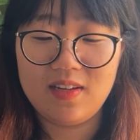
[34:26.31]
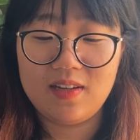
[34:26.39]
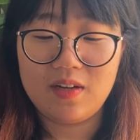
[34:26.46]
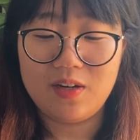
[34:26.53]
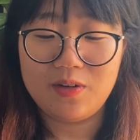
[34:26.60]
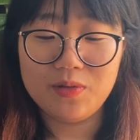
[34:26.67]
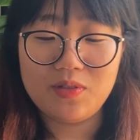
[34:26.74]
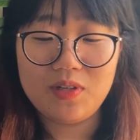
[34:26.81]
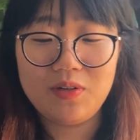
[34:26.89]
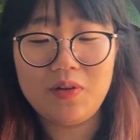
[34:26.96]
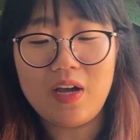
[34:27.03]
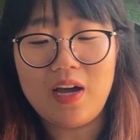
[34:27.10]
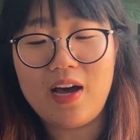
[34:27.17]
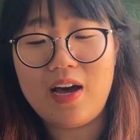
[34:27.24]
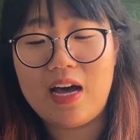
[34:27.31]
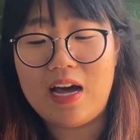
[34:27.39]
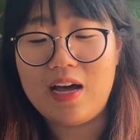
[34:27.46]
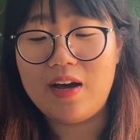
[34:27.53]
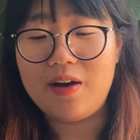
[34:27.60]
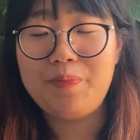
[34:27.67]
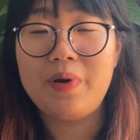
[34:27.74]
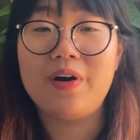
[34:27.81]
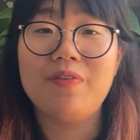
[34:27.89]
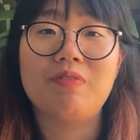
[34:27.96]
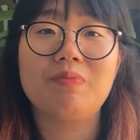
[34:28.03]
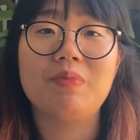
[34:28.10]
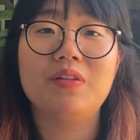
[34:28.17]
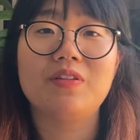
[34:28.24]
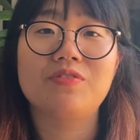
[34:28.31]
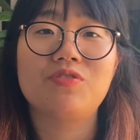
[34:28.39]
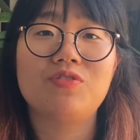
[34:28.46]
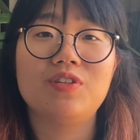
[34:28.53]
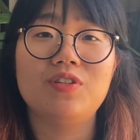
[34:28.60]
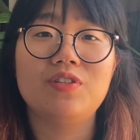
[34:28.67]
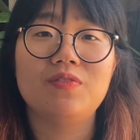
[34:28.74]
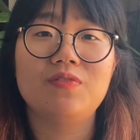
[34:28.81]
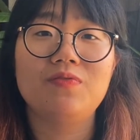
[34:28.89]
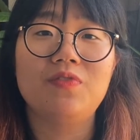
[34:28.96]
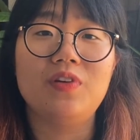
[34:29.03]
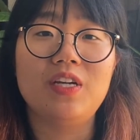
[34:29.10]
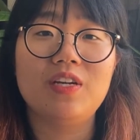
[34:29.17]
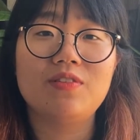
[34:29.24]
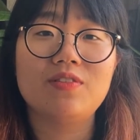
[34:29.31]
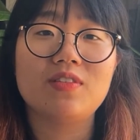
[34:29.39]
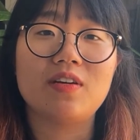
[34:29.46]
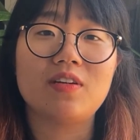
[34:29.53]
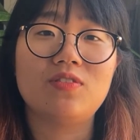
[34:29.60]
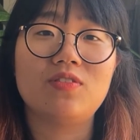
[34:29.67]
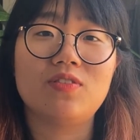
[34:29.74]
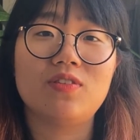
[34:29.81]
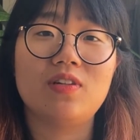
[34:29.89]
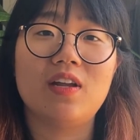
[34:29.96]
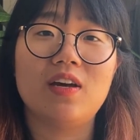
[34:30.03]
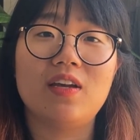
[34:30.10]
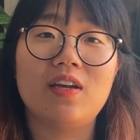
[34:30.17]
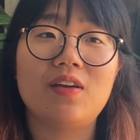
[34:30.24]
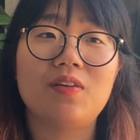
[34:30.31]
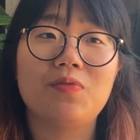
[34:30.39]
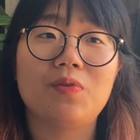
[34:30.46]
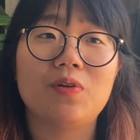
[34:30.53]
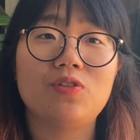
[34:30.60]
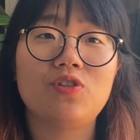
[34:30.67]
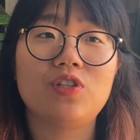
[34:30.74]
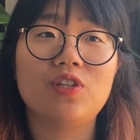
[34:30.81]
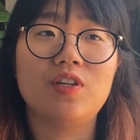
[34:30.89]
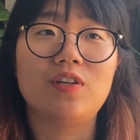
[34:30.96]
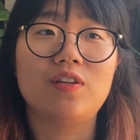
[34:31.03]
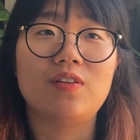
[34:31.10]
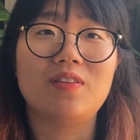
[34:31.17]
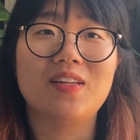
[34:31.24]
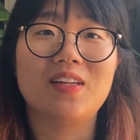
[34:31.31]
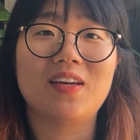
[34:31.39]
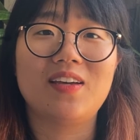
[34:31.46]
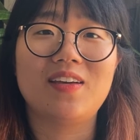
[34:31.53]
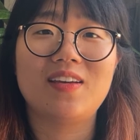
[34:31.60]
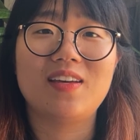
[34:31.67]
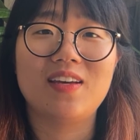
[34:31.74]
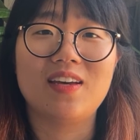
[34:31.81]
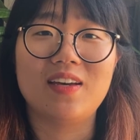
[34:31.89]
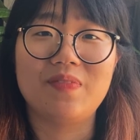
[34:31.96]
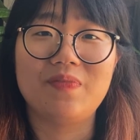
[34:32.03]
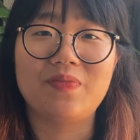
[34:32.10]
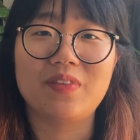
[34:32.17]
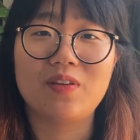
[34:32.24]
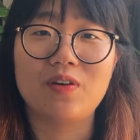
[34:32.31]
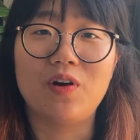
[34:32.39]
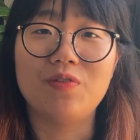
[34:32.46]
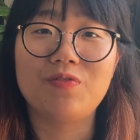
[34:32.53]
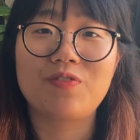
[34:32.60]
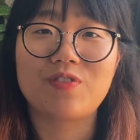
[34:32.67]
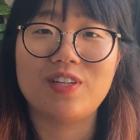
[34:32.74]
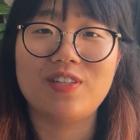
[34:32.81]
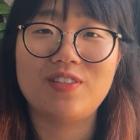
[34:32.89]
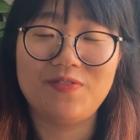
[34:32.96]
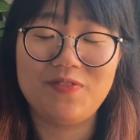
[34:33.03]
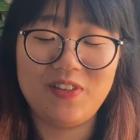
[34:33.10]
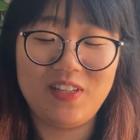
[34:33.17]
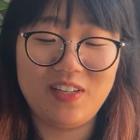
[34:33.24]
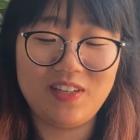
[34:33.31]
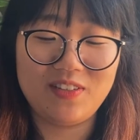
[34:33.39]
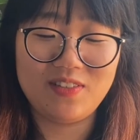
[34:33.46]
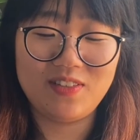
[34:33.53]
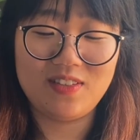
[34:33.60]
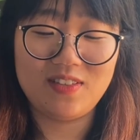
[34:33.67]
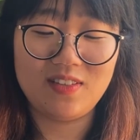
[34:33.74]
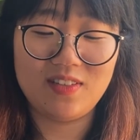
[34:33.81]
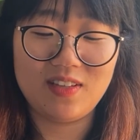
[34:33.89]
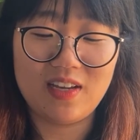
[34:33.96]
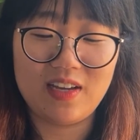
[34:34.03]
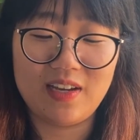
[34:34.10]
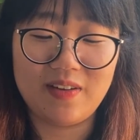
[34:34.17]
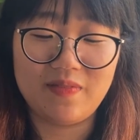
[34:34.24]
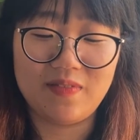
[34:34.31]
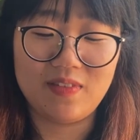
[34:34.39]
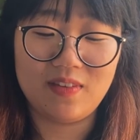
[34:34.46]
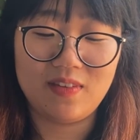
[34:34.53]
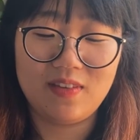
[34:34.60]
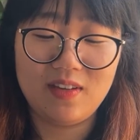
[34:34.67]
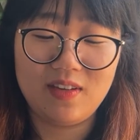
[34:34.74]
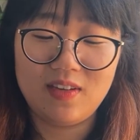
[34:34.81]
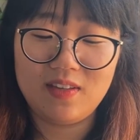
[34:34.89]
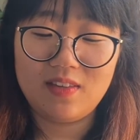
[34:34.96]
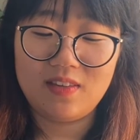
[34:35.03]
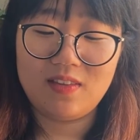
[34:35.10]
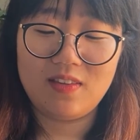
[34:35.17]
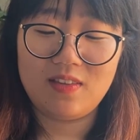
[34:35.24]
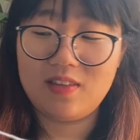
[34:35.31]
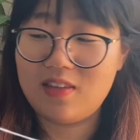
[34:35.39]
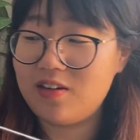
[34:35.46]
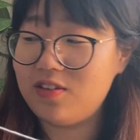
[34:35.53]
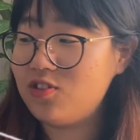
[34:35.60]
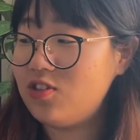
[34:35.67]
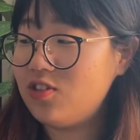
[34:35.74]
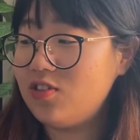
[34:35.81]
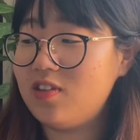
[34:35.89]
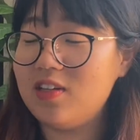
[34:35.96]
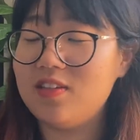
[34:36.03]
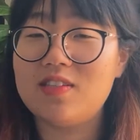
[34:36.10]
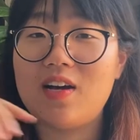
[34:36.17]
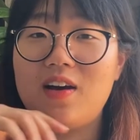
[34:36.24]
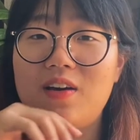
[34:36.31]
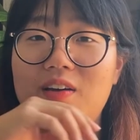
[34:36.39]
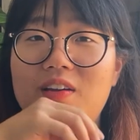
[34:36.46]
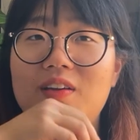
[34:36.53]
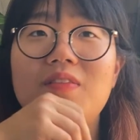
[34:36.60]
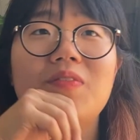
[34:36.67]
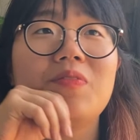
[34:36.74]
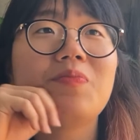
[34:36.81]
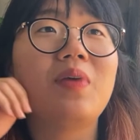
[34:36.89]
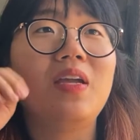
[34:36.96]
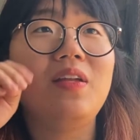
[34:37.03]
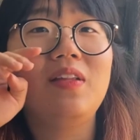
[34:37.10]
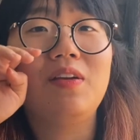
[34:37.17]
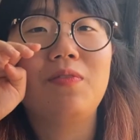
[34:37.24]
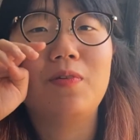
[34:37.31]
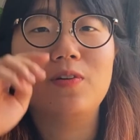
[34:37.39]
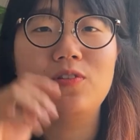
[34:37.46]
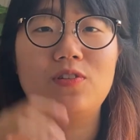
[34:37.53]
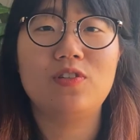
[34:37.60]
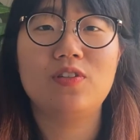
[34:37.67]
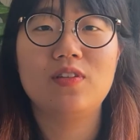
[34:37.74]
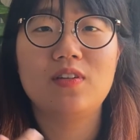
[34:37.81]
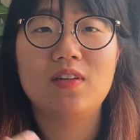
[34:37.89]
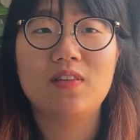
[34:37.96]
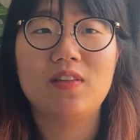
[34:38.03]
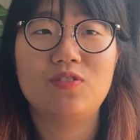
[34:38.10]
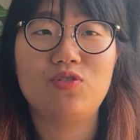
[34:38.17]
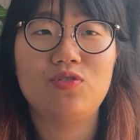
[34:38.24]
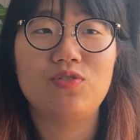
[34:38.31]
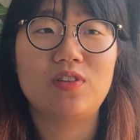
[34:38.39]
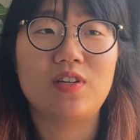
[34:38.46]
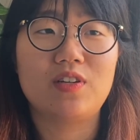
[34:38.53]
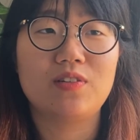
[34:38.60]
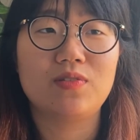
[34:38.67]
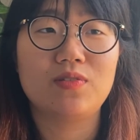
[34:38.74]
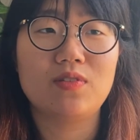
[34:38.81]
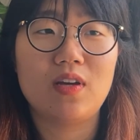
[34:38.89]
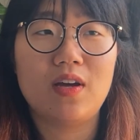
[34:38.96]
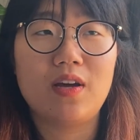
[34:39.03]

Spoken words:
Also, apart from illustration videos, I do like watching like off-grid videos. There are two things that I mainly watch. There are two girls.